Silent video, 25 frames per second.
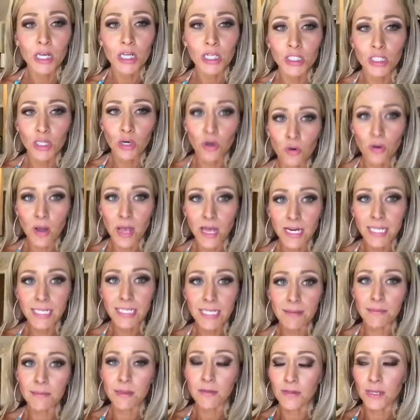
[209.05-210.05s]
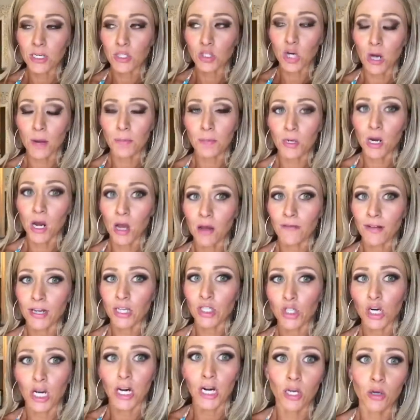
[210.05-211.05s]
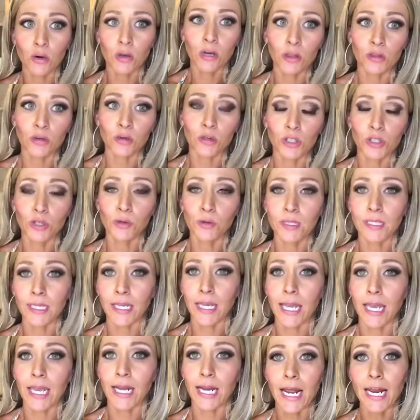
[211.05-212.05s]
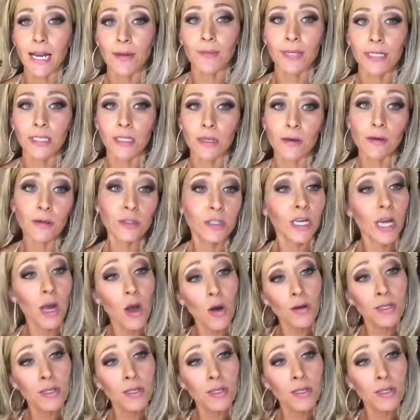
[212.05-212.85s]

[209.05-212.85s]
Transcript: So anytime that they drop it off, I try to go out there as soon as I can. Anyway, so he was